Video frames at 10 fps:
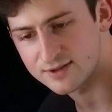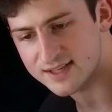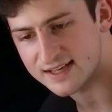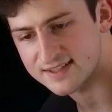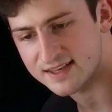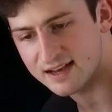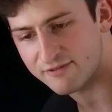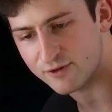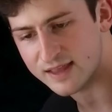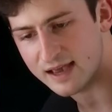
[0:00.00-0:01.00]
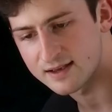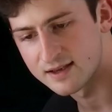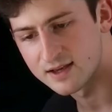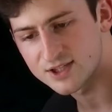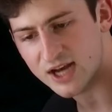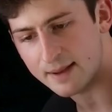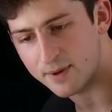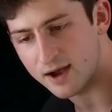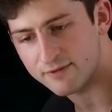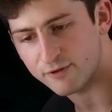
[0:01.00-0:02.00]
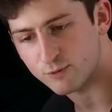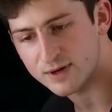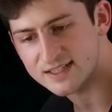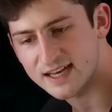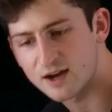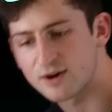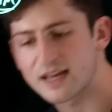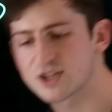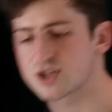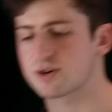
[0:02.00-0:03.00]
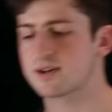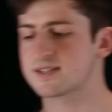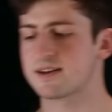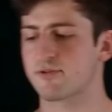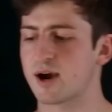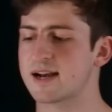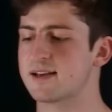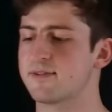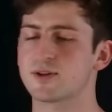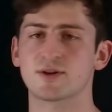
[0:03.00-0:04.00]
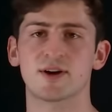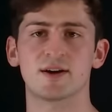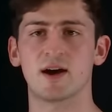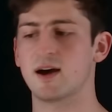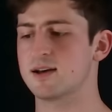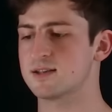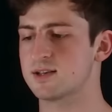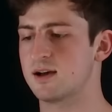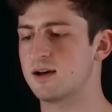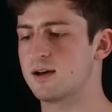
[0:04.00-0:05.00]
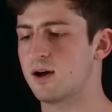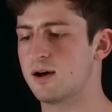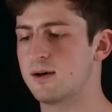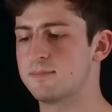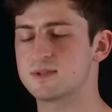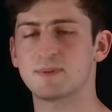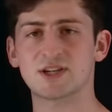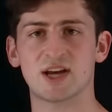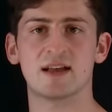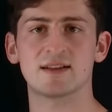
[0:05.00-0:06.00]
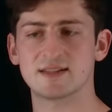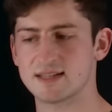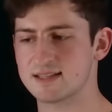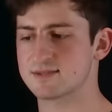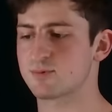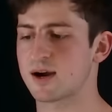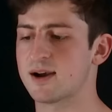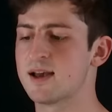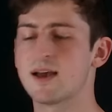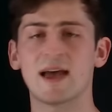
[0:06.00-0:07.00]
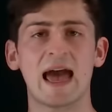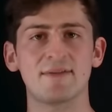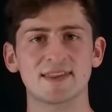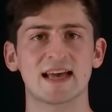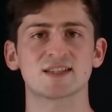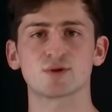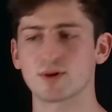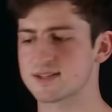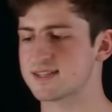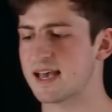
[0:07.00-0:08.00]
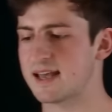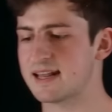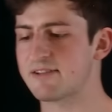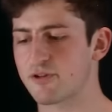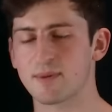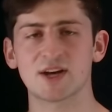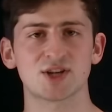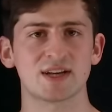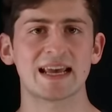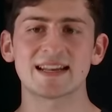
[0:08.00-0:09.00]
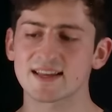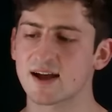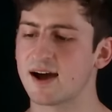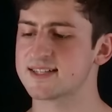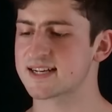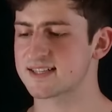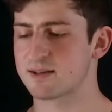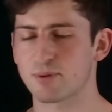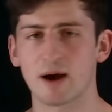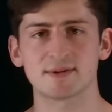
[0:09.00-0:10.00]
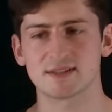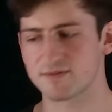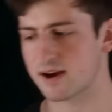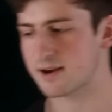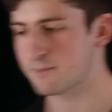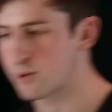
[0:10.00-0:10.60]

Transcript: use case, again, for that chatbot, for retail, insurance, and a variety of other specialties where having that source and information in the context of the prompt is very